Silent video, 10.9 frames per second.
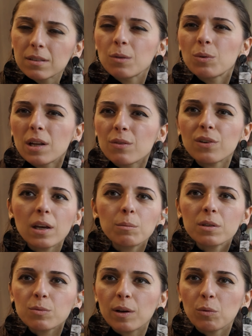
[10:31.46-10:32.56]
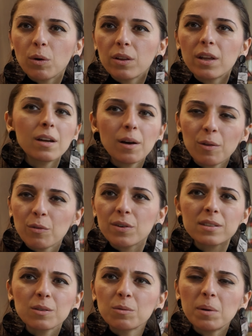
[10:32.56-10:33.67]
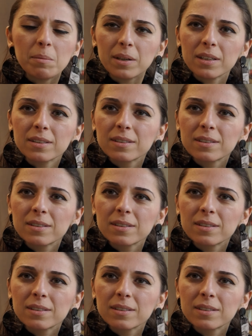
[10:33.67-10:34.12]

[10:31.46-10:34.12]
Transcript: The really famous red one that neither of us can remember.